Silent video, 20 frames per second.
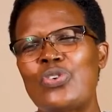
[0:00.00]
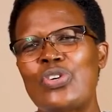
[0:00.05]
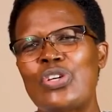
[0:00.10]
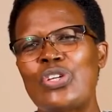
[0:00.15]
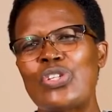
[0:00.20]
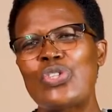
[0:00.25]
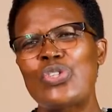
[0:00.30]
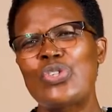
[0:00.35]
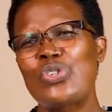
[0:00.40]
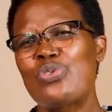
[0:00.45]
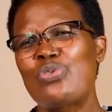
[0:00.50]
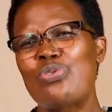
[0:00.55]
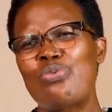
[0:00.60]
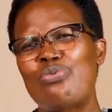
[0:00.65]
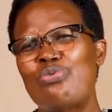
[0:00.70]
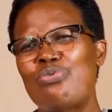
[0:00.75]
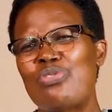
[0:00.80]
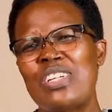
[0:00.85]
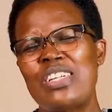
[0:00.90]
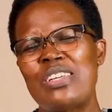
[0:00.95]
going to
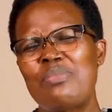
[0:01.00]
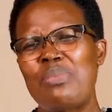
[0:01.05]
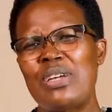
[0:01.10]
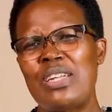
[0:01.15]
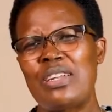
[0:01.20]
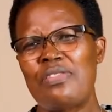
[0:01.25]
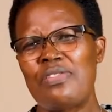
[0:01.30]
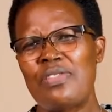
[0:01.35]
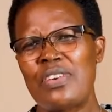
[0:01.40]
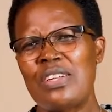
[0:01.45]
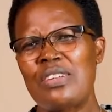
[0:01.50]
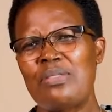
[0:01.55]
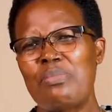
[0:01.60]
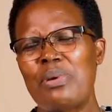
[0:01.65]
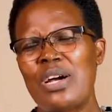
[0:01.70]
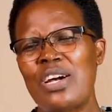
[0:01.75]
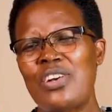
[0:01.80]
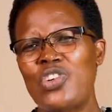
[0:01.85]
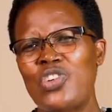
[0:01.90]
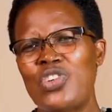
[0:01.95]
really benefit
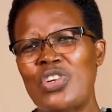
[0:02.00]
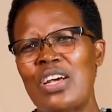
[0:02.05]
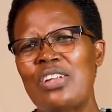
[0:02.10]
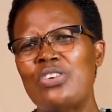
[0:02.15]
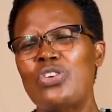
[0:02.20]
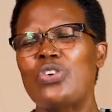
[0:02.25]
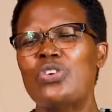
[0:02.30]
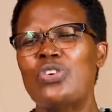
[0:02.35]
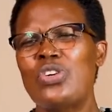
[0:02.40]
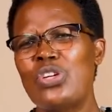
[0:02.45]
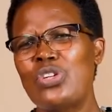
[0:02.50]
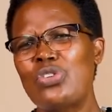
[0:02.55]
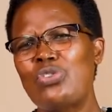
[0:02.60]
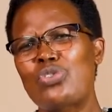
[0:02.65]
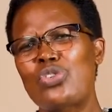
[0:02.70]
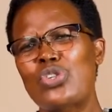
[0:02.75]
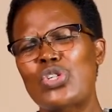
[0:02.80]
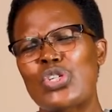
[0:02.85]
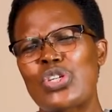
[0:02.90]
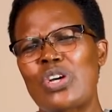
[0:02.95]
much and you're going to
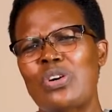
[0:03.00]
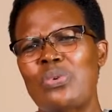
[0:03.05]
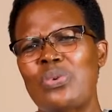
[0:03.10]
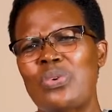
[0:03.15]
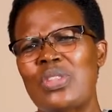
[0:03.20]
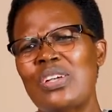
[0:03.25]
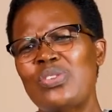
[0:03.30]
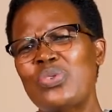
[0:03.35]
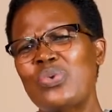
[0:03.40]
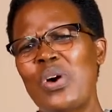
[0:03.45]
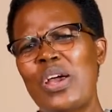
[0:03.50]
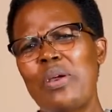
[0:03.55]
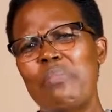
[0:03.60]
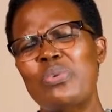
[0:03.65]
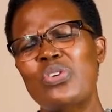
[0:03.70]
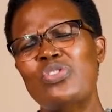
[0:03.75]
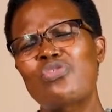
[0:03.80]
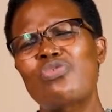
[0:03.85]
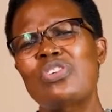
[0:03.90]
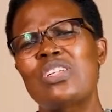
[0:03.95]
struggle. That's why
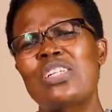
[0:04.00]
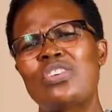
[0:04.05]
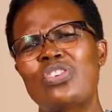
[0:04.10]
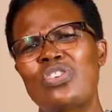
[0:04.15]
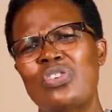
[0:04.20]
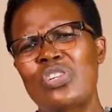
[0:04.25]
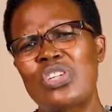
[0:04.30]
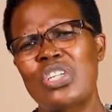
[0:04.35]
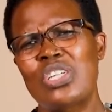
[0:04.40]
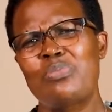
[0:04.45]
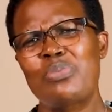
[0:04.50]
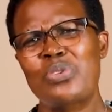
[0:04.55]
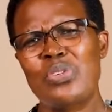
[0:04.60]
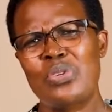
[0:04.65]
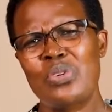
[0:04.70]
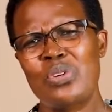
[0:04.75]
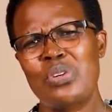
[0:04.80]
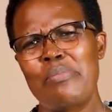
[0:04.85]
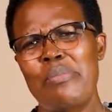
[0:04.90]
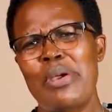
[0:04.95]
most relationships
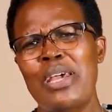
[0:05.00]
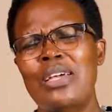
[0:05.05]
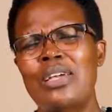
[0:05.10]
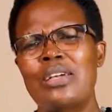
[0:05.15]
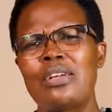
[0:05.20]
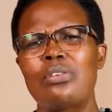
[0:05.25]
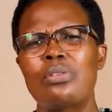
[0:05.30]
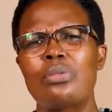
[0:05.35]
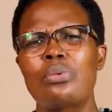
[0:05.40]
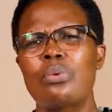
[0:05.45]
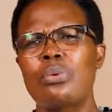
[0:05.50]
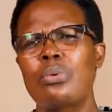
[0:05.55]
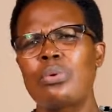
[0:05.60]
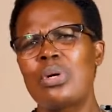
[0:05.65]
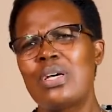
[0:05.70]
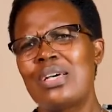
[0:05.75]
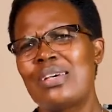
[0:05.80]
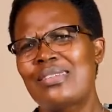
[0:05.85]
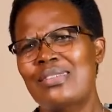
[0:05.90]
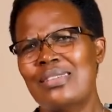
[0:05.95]
don't make it
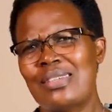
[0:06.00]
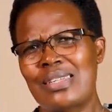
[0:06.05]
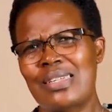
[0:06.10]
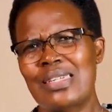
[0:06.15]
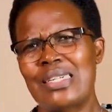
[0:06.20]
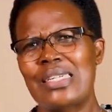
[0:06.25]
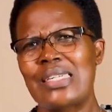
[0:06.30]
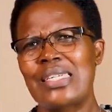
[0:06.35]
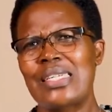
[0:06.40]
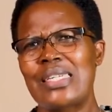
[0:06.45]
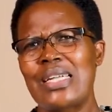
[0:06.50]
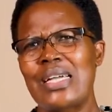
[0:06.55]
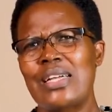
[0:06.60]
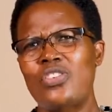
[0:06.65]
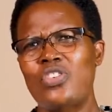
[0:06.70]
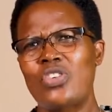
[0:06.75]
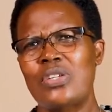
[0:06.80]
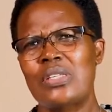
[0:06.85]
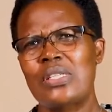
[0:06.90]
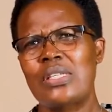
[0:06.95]
through certain
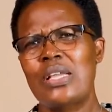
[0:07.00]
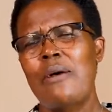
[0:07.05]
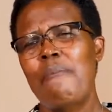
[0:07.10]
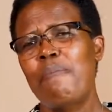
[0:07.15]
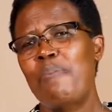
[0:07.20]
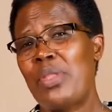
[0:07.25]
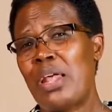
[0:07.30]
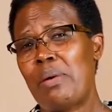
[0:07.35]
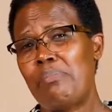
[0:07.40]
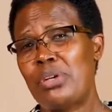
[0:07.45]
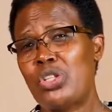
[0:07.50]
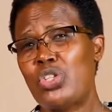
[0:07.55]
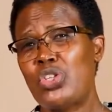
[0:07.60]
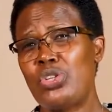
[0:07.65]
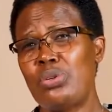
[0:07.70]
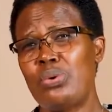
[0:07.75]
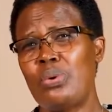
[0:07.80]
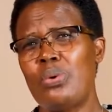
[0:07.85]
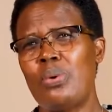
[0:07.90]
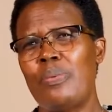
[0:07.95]
stages. Number
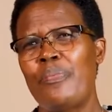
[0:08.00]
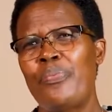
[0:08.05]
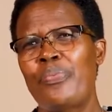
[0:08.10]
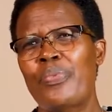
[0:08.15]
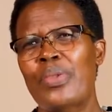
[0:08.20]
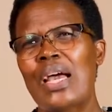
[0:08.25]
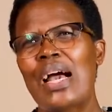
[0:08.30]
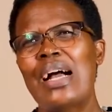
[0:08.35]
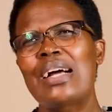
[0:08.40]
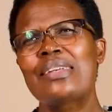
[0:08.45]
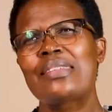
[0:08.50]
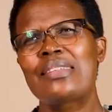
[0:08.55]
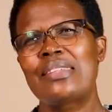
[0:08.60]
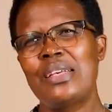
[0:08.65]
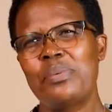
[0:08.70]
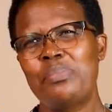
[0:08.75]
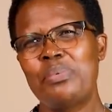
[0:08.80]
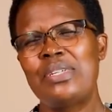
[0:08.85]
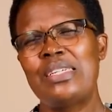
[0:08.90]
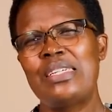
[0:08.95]
2,
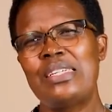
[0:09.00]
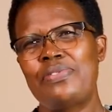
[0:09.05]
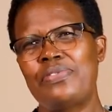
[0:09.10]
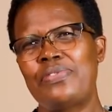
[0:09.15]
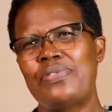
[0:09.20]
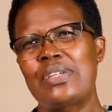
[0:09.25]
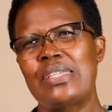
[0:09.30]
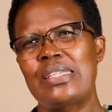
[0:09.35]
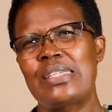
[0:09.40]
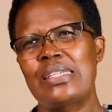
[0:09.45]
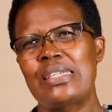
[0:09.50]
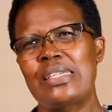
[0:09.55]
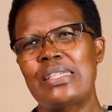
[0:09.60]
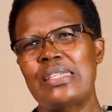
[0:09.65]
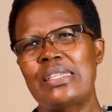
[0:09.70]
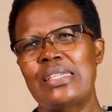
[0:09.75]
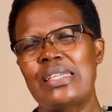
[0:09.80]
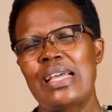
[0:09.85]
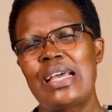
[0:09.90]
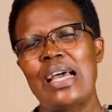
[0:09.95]
accept
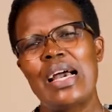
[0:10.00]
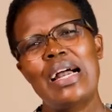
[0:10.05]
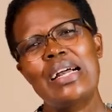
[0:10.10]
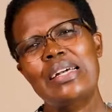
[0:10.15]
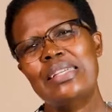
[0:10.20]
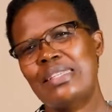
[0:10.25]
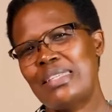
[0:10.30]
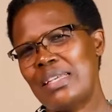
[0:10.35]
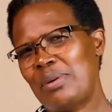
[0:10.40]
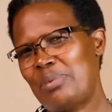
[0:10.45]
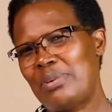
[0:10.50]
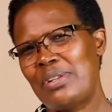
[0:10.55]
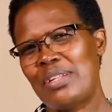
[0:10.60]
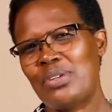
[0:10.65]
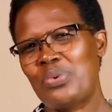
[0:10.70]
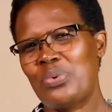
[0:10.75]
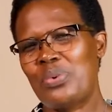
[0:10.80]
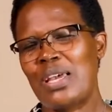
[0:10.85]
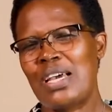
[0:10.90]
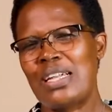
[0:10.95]
differences. Accept
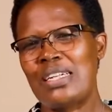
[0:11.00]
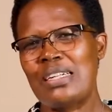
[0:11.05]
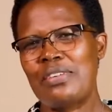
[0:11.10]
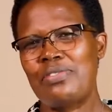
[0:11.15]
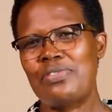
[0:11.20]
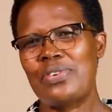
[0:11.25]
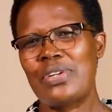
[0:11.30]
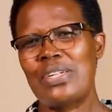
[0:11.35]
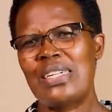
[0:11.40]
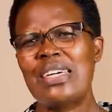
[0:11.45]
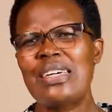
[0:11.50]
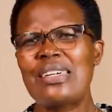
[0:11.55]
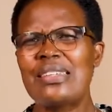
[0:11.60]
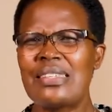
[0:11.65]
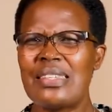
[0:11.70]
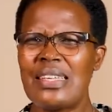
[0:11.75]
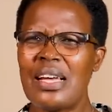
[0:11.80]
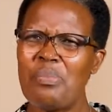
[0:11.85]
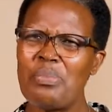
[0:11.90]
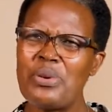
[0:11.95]
that we are different.
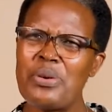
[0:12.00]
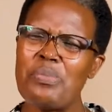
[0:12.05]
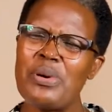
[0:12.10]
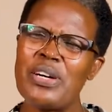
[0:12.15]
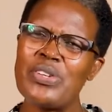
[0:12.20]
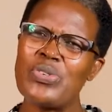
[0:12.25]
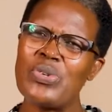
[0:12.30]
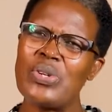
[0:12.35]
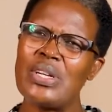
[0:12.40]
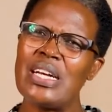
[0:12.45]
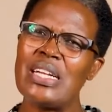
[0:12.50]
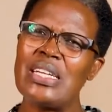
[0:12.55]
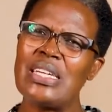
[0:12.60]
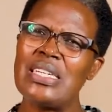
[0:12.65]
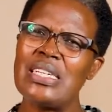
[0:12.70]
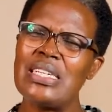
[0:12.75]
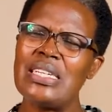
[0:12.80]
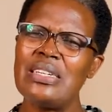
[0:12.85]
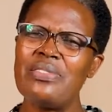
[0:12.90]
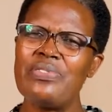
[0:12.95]
Accept
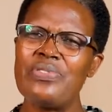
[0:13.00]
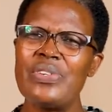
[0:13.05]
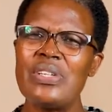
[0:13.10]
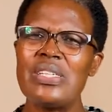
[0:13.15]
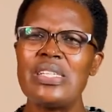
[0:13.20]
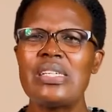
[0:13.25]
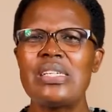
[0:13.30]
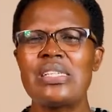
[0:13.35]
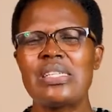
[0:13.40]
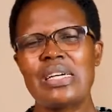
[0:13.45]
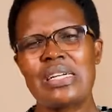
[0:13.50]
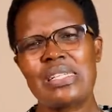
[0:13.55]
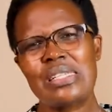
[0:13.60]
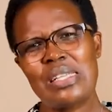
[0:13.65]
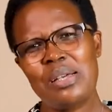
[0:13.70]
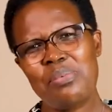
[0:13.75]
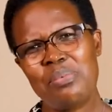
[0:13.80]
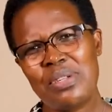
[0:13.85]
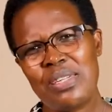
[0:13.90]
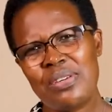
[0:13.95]
personality differences.
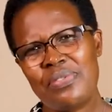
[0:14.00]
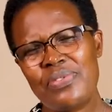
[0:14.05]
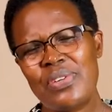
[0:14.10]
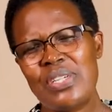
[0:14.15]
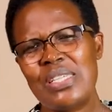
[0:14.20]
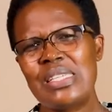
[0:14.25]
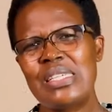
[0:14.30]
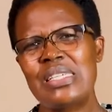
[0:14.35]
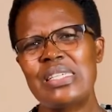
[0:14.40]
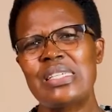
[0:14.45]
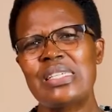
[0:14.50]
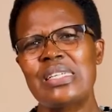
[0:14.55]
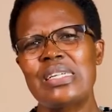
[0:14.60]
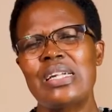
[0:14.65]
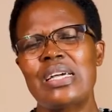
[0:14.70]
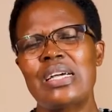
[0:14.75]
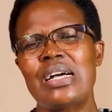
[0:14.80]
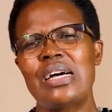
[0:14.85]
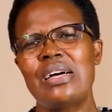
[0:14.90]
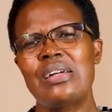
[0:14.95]
Accept differences
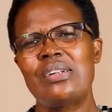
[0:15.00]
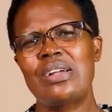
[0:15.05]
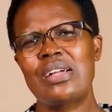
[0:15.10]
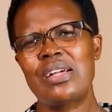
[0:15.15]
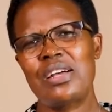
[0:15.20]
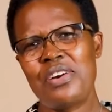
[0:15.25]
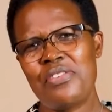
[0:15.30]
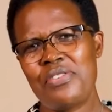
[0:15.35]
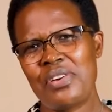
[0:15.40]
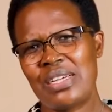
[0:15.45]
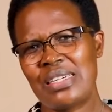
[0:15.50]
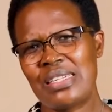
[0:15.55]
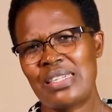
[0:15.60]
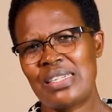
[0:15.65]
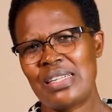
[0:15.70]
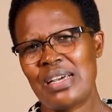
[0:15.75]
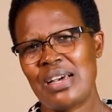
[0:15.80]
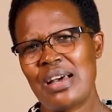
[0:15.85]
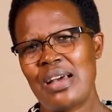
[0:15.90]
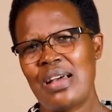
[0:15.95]
in
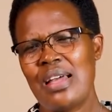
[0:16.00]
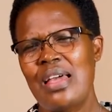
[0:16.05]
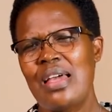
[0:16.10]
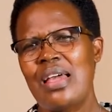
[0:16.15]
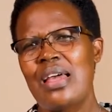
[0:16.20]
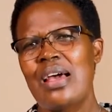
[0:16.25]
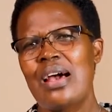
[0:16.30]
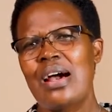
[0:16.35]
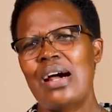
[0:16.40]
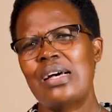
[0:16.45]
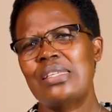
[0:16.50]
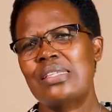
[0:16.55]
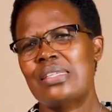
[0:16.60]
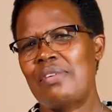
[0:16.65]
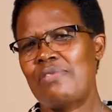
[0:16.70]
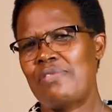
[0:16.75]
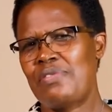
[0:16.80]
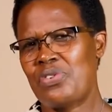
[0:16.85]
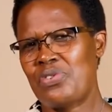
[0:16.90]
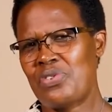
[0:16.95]
character. As
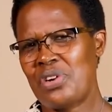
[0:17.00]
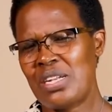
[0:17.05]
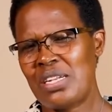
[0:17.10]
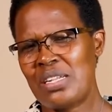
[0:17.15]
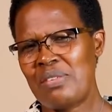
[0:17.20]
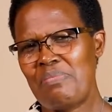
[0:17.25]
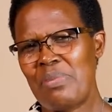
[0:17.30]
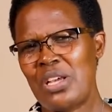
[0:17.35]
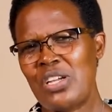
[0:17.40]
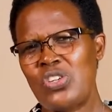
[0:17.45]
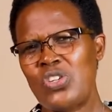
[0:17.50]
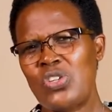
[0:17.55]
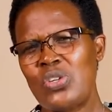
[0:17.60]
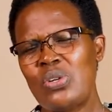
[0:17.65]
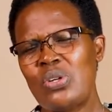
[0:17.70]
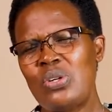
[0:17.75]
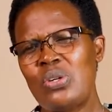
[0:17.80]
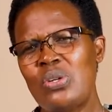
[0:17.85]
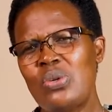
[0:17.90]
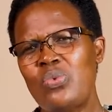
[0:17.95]
I've already
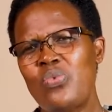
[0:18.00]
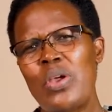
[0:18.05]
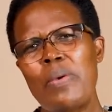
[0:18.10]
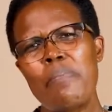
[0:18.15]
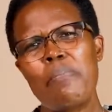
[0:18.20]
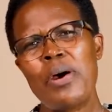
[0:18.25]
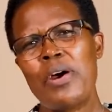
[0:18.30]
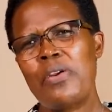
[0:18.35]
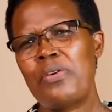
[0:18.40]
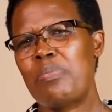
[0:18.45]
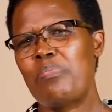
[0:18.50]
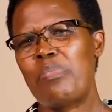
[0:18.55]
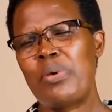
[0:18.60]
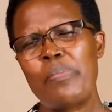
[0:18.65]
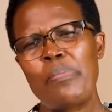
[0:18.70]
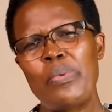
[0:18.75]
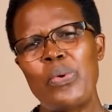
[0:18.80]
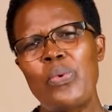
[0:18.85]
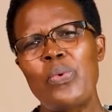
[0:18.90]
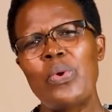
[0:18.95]
mentioned, we marry
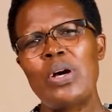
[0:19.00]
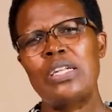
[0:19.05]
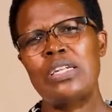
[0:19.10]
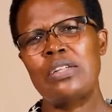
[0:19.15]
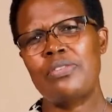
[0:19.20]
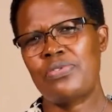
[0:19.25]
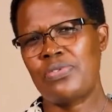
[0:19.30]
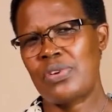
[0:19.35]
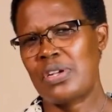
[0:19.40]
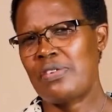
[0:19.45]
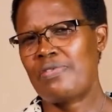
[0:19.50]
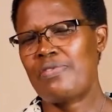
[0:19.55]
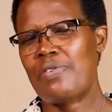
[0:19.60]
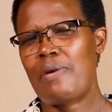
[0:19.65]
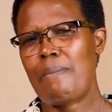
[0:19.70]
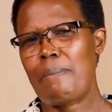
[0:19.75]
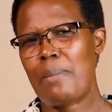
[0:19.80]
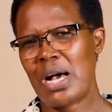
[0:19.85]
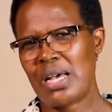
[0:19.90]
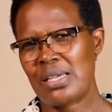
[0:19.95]
people who are different
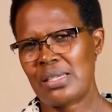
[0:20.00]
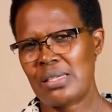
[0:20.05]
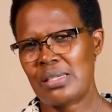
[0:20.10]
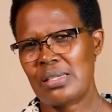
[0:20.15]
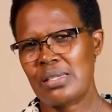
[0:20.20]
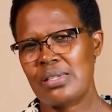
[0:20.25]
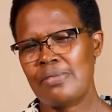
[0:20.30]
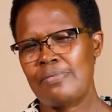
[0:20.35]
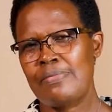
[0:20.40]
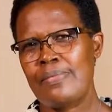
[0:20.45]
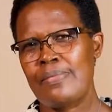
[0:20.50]
from us.